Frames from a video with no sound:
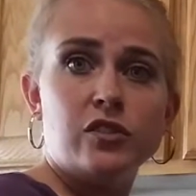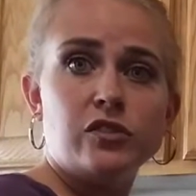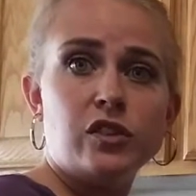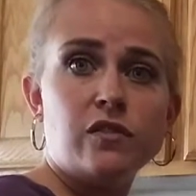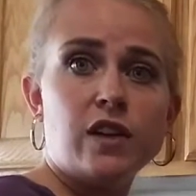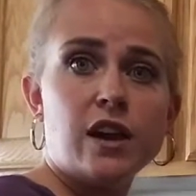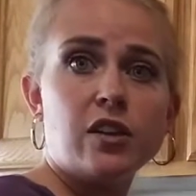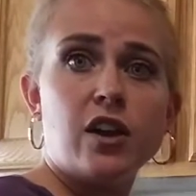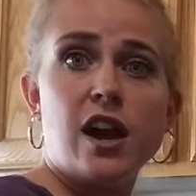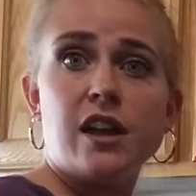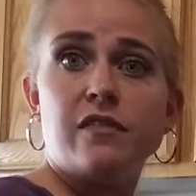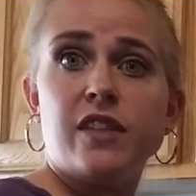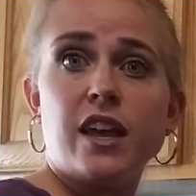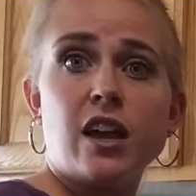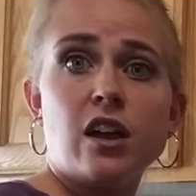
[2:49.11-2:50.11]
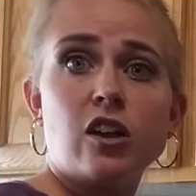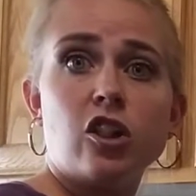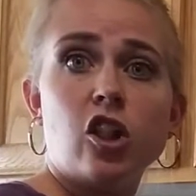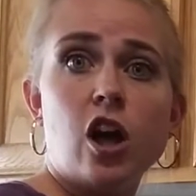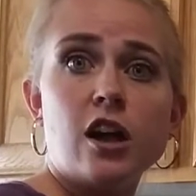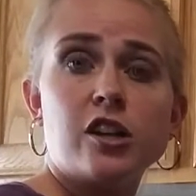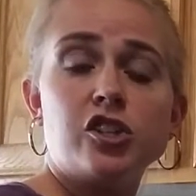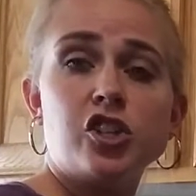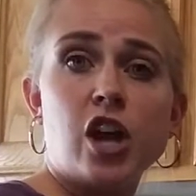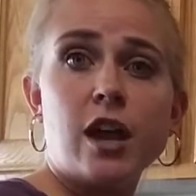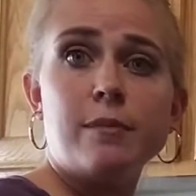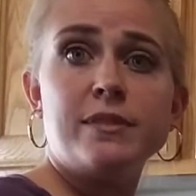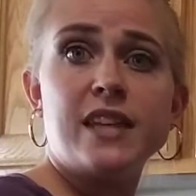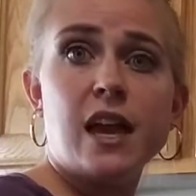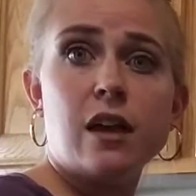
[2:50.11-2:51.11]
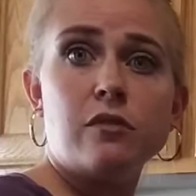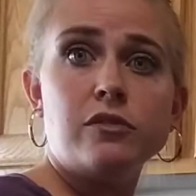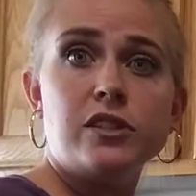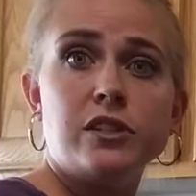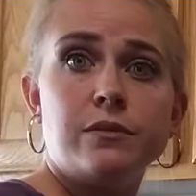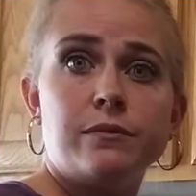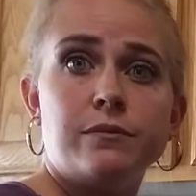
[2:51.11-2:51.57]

So you've got kind of like a clock chime sound.